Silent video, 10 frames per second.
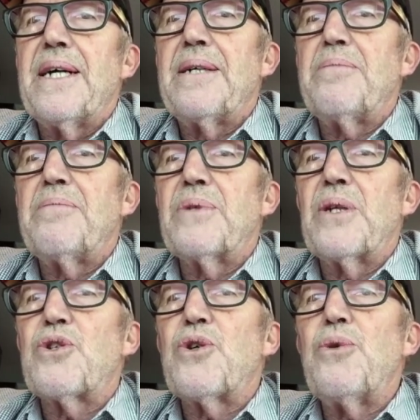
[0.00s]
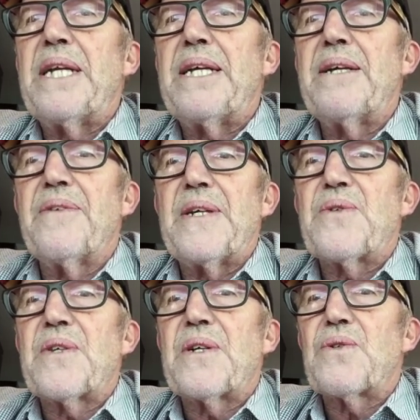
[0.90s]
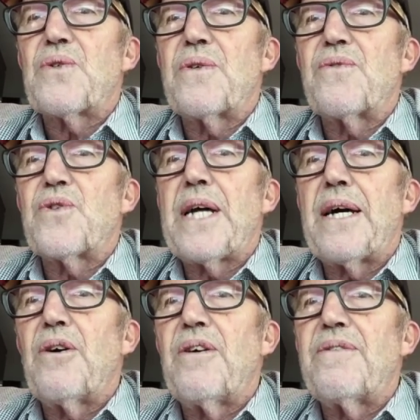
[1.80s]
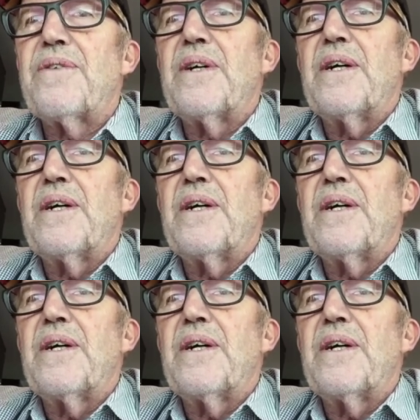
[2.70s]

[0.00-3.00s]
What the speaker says: Too many of these things sort of start off